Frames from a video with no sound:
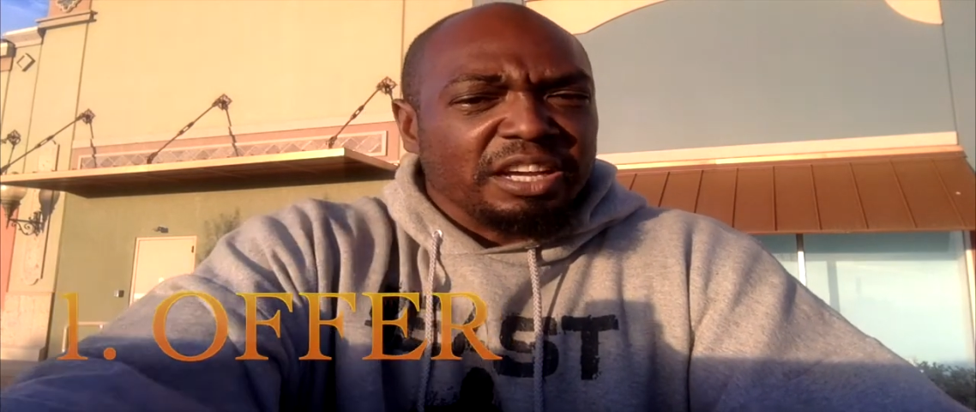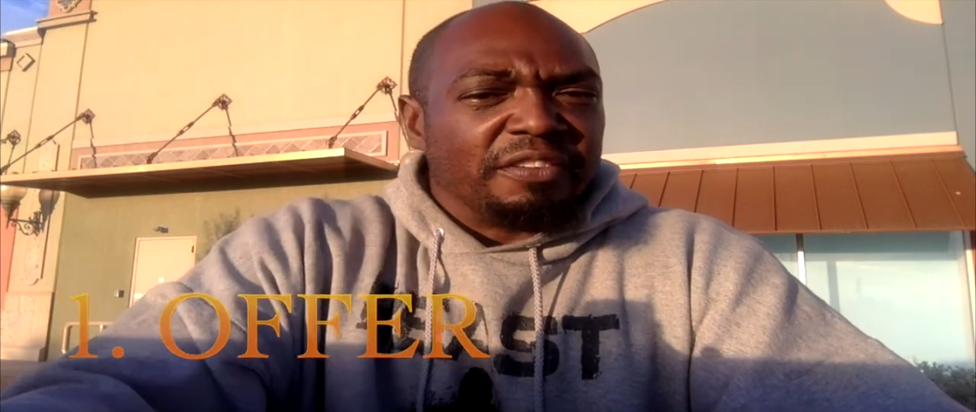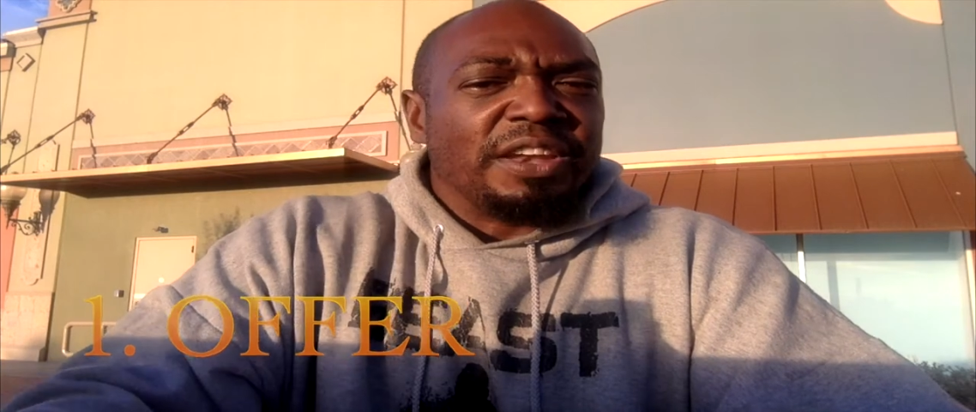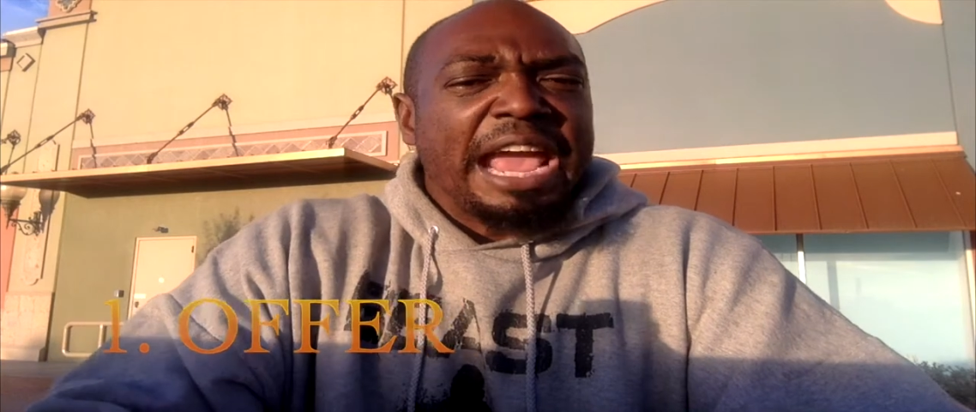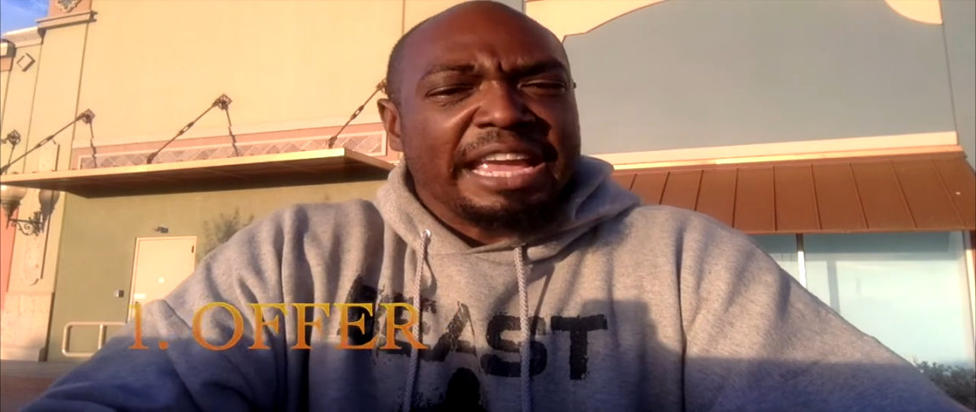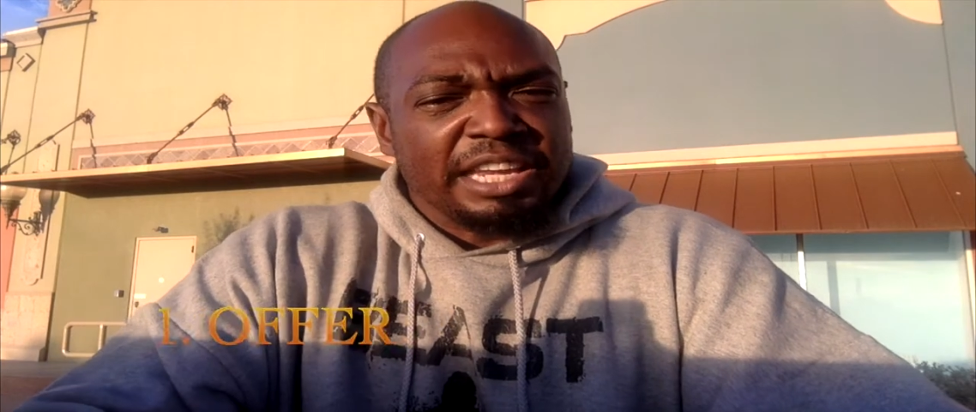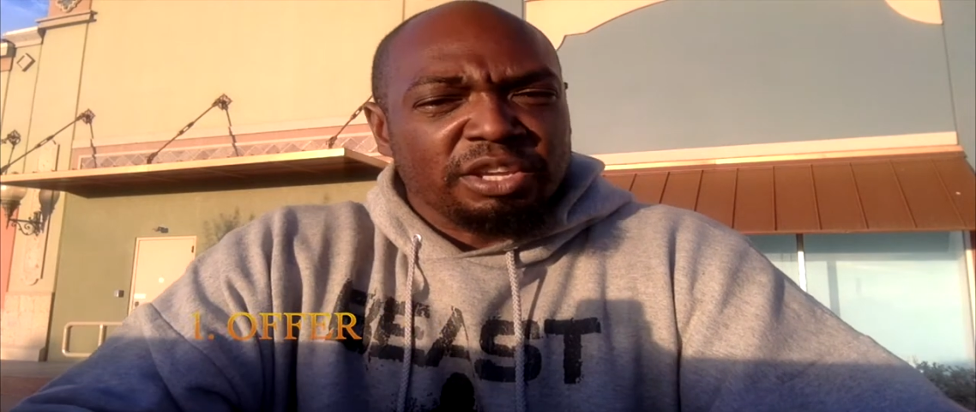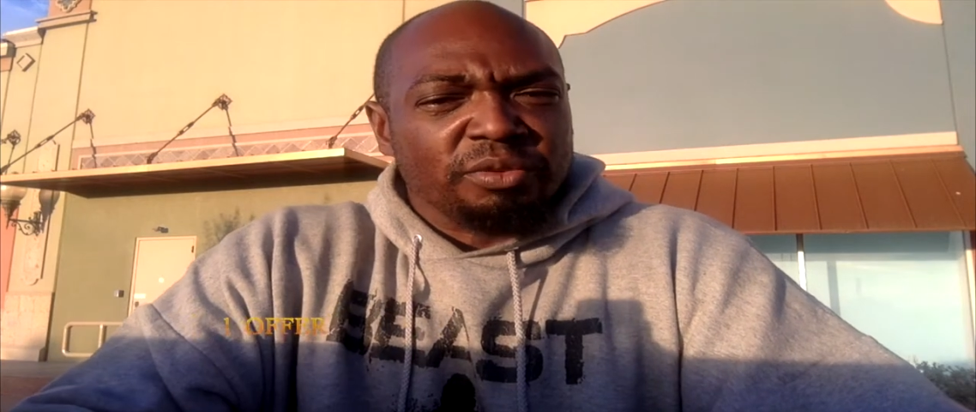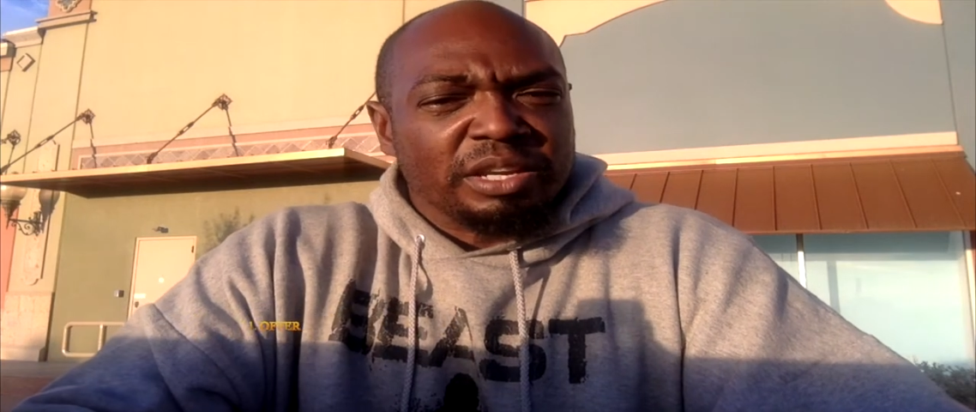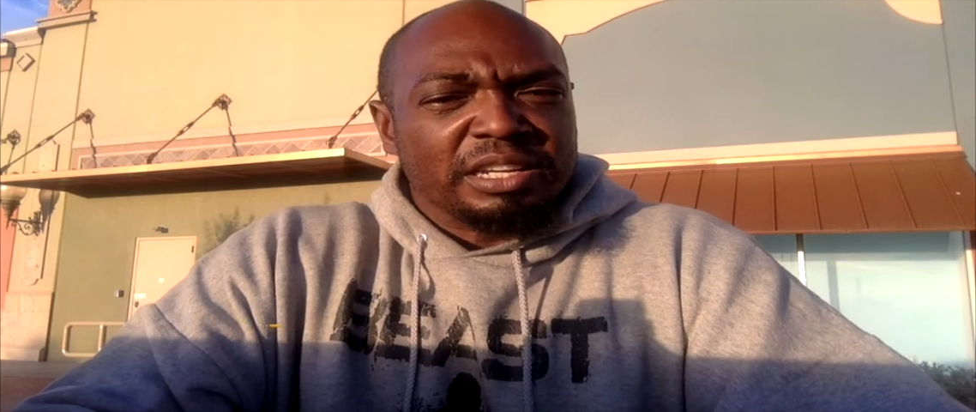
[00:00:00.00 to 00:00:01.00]
of the handing
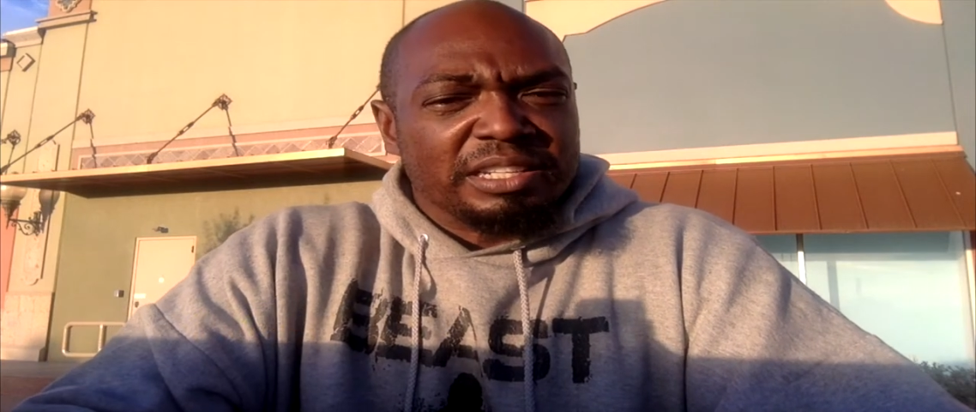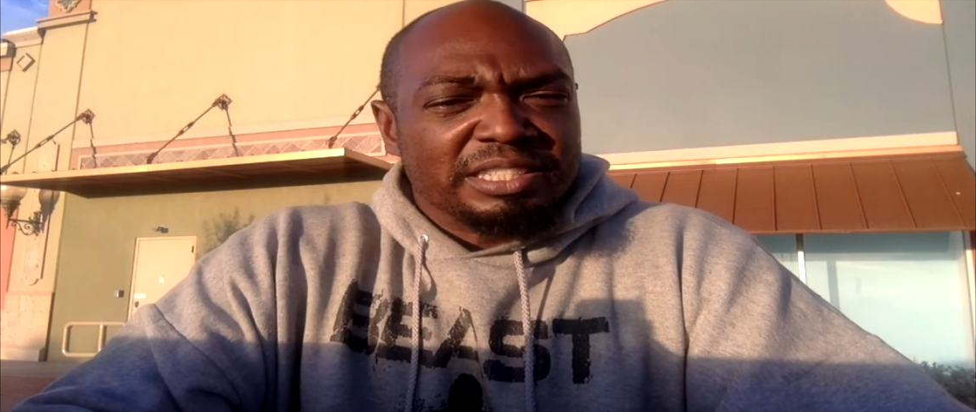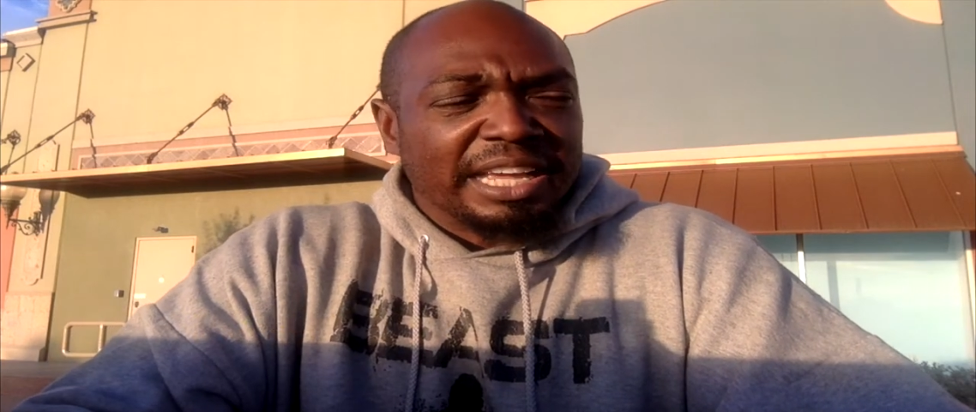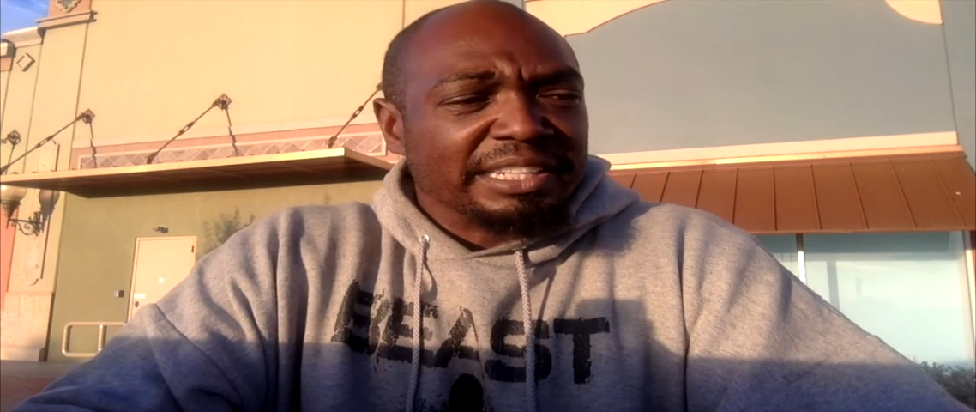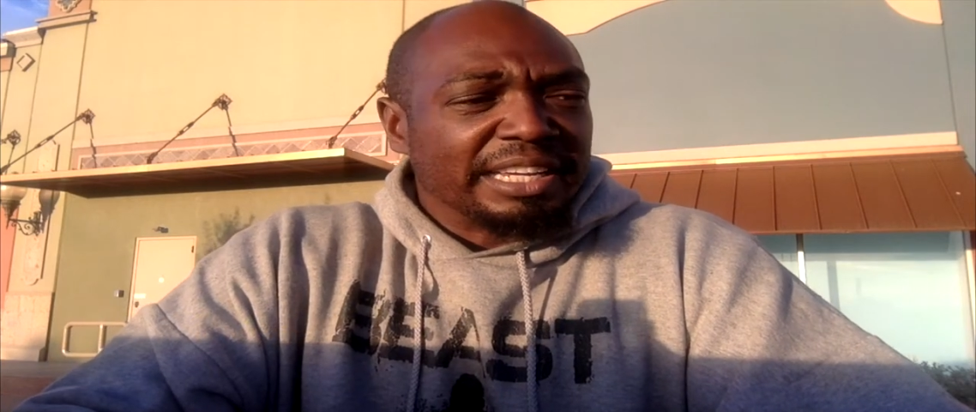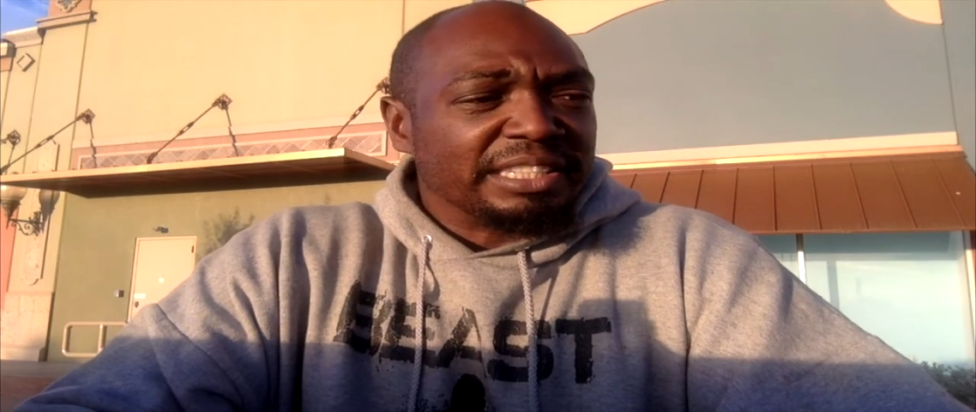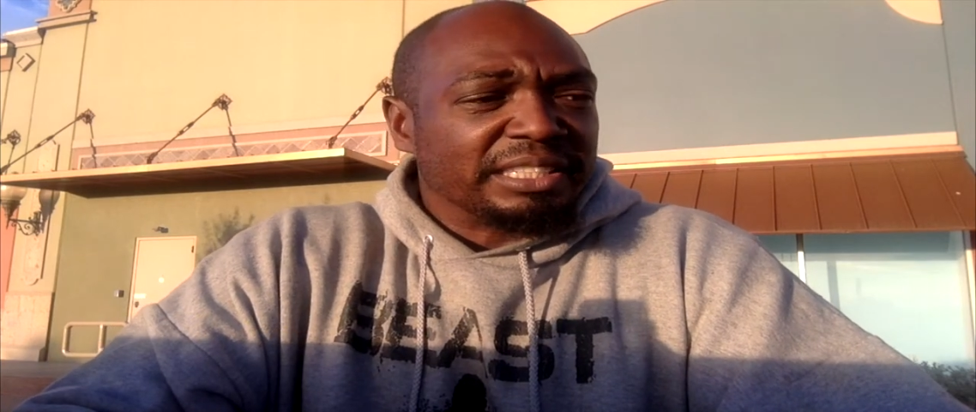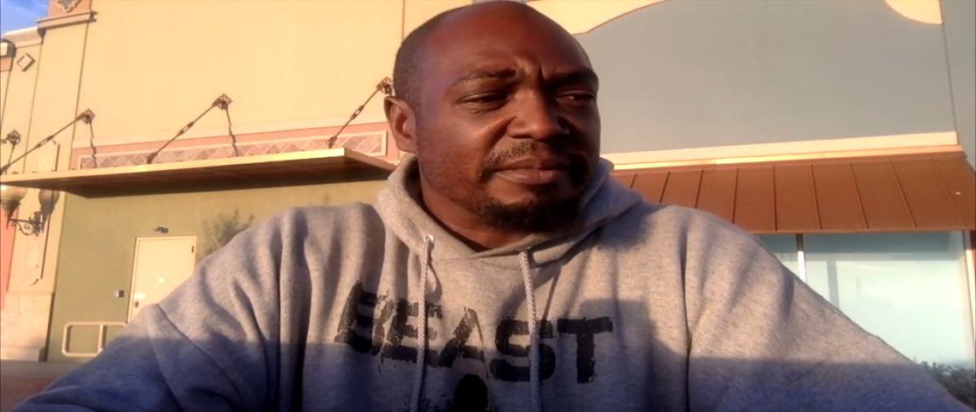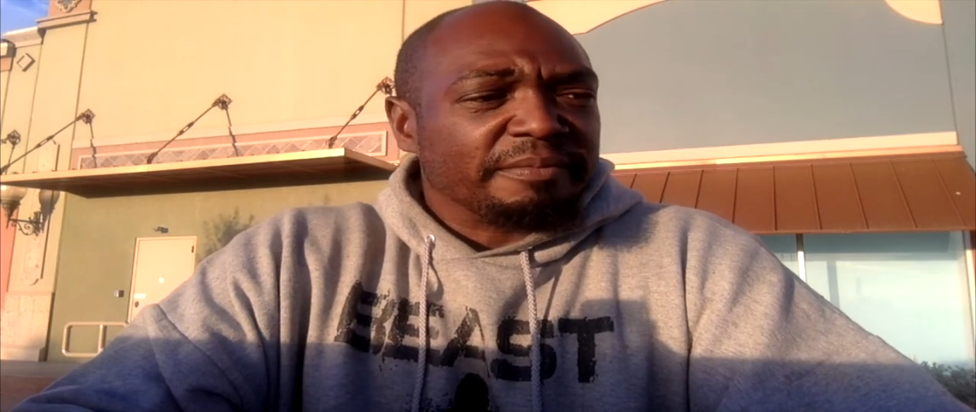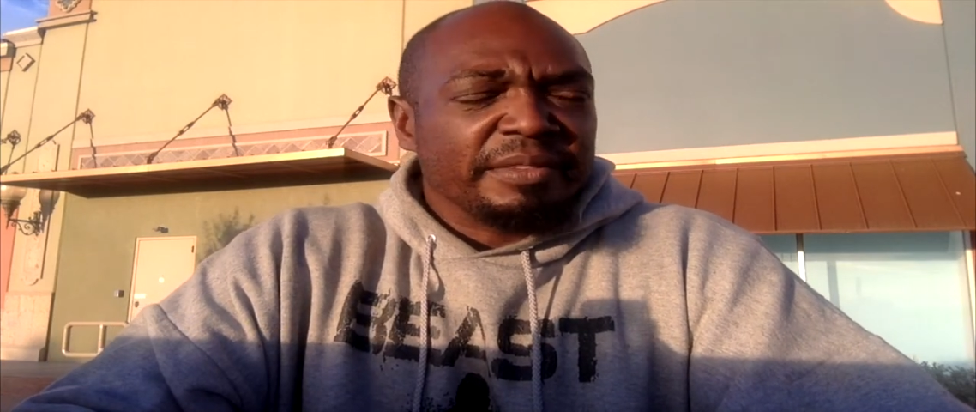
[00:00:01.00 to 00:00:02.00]
you the citation.